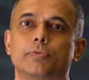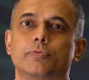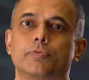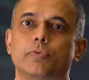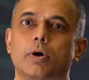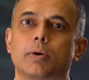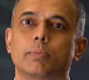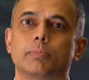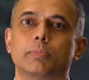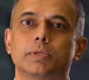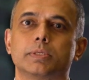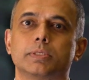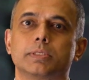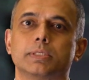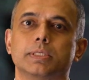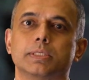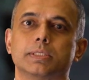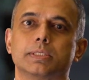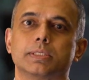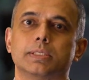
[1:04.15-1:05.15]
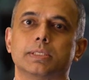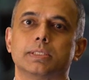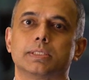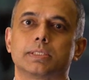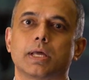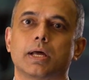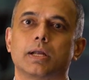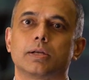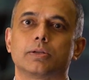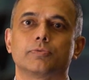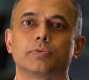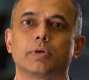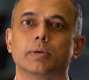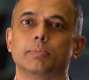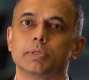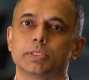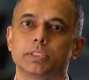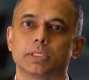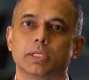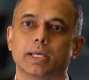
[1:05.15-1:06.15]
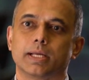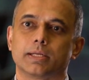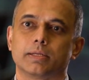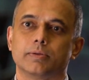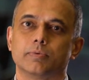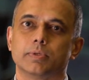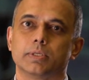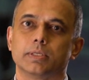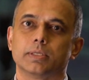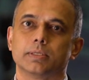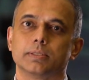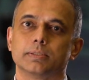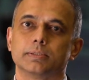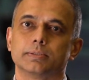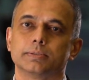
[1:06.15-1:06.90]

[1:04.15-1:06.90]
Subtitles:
performed since the start of commercial activity.